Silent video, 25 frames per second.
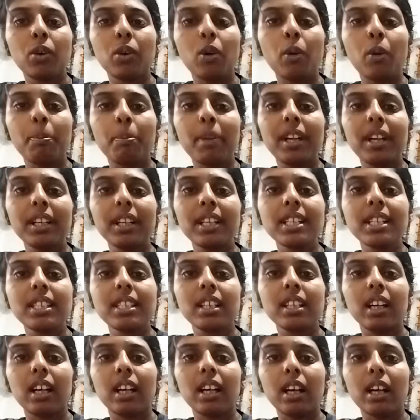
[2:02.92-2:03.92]
opinion is
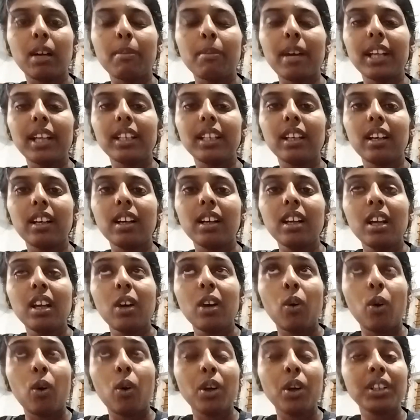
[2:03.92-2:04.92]
by the
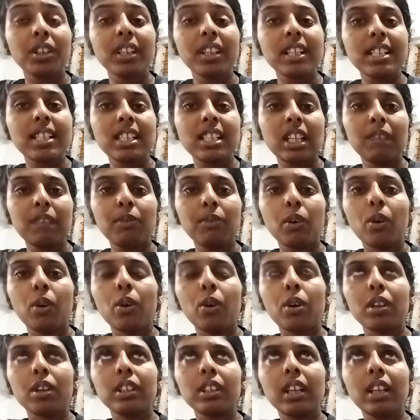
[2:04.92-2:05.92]
author itself
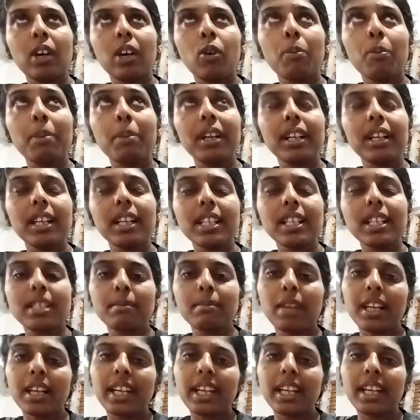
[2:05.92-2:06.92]
or the opinion is
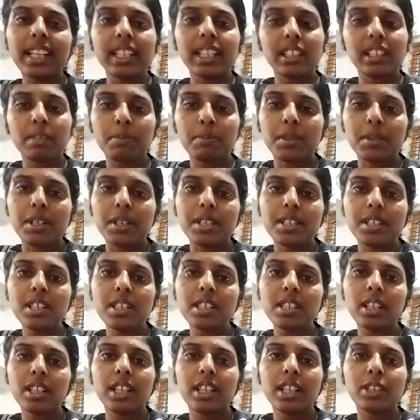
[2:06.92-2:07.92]
by any other
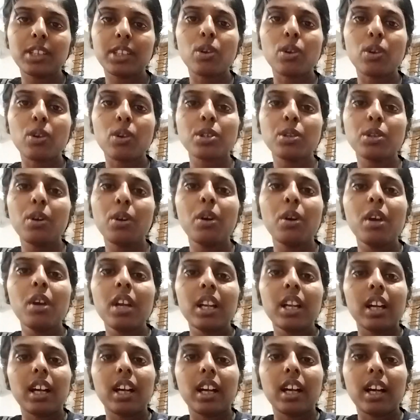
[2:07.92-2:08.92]
persons. It also
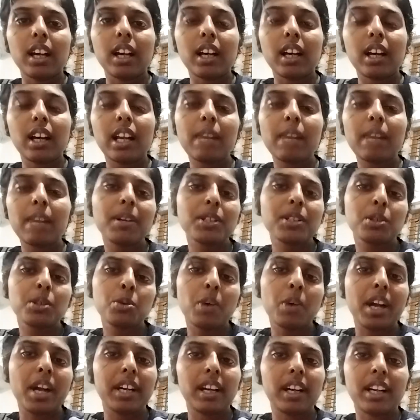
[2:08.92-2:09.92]
help us to
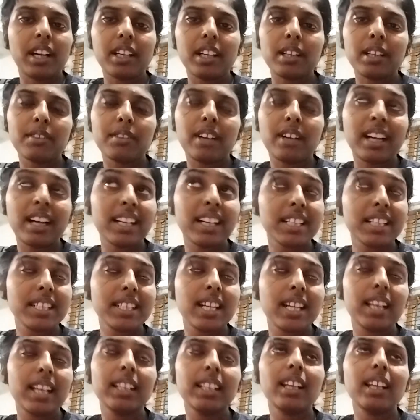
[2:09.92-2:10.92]

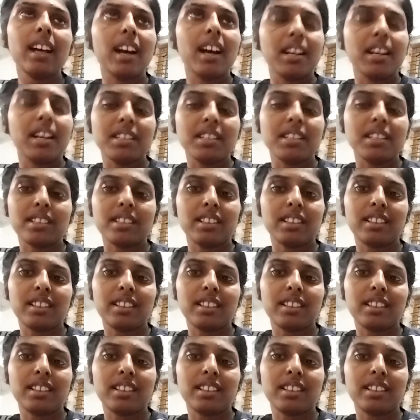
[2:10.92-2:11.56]
understand the answer.